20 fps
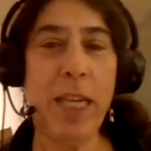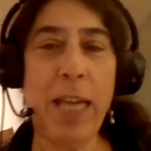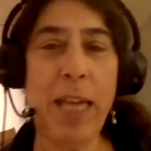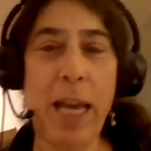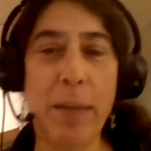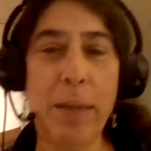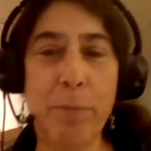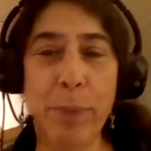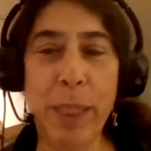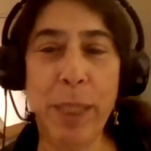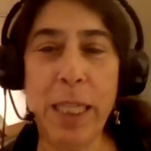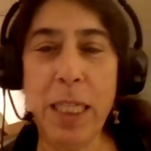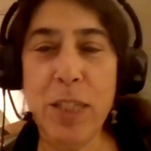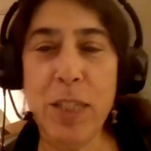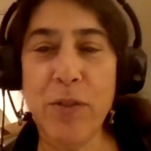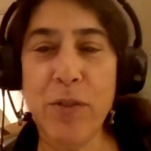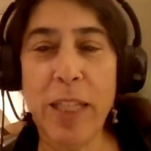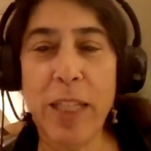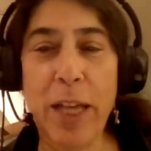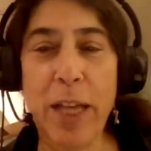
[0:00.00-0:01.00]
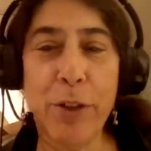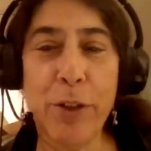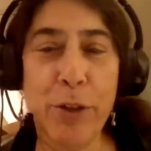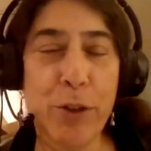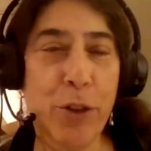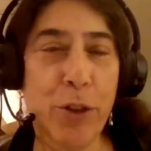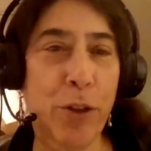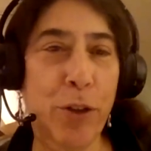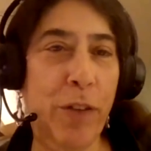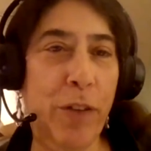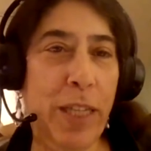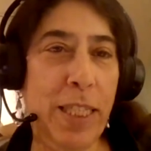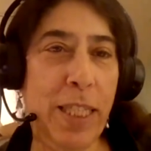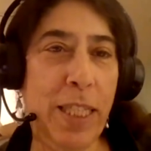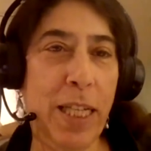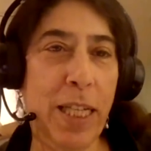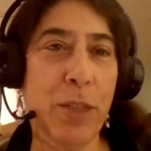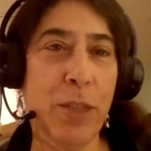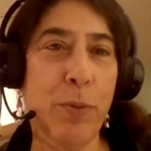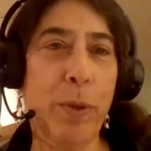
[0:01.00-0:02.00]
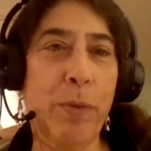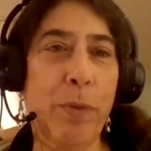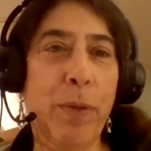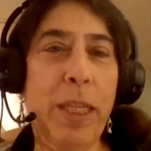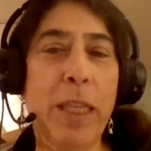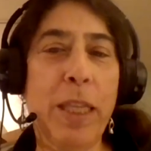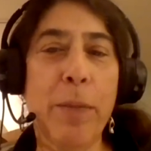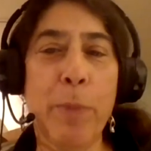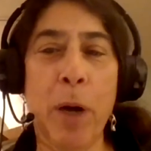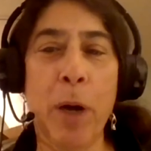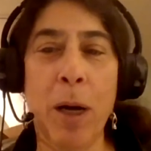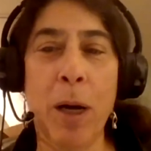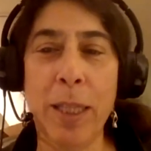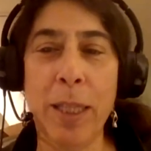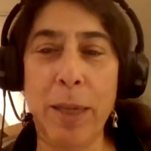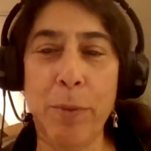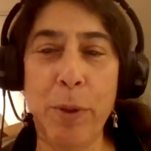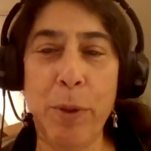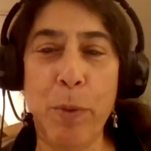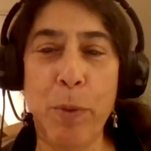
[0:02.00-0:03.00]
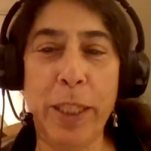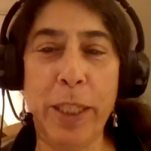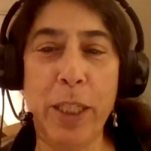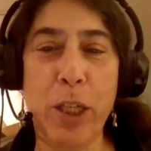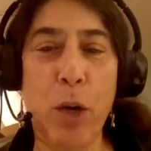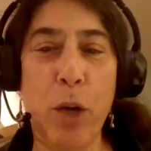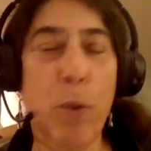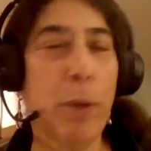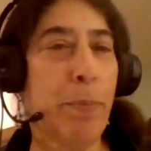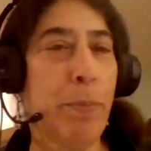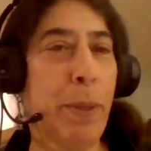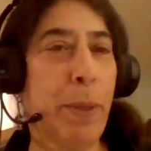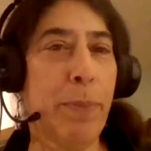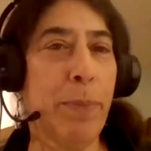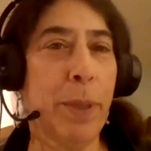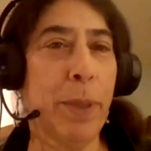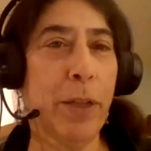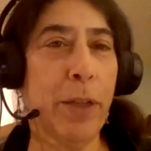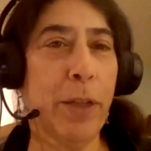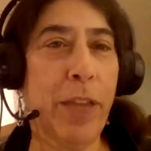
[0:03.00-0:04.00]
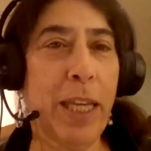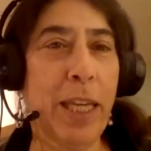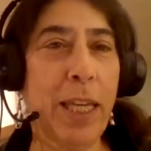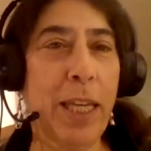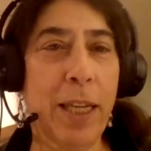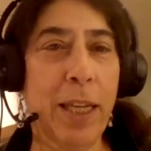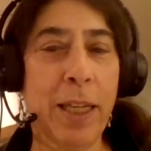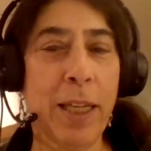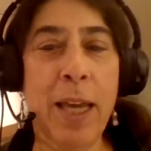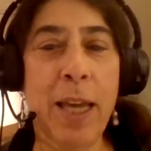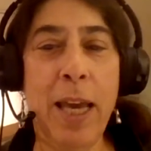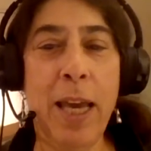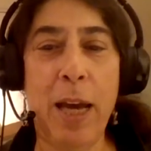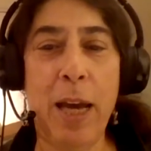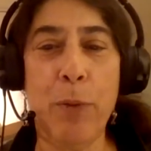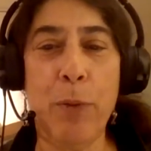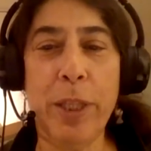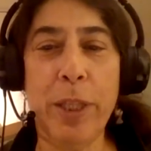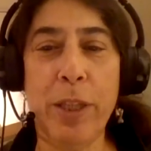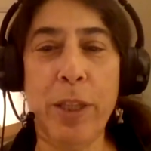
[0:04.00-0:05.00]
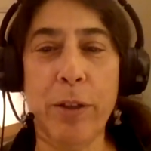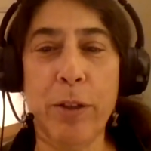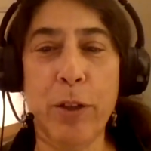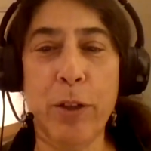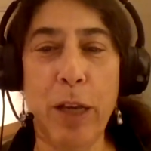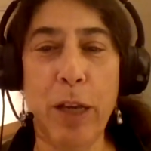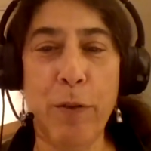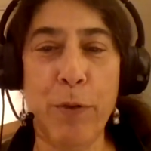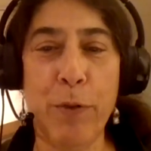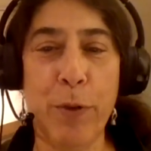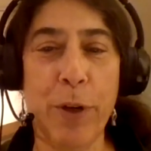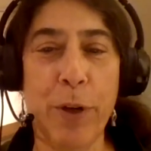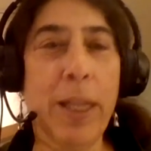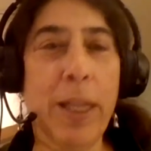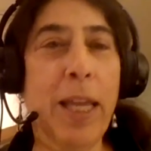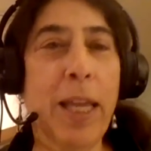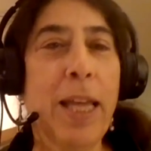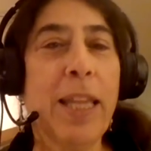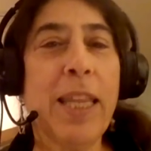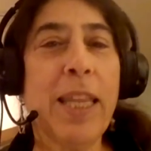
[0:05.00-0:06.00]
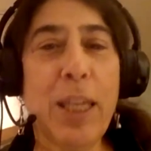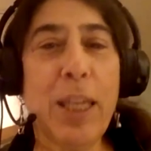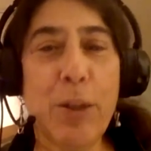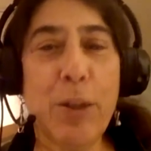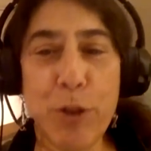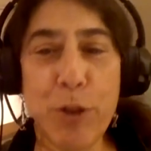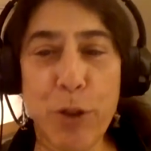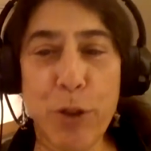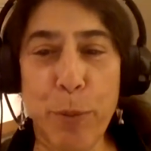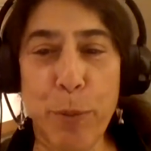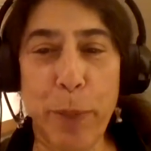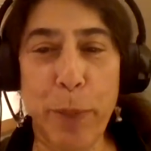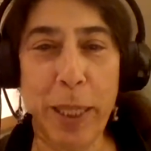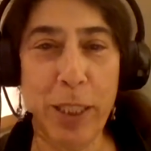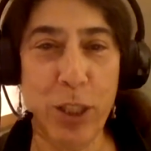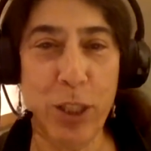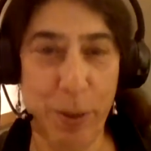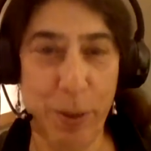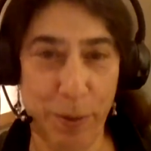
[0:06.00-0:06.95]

and please fill out your surveys, because we read them all, and we want to know what people are thinking and what they're looking for. Thank you so much.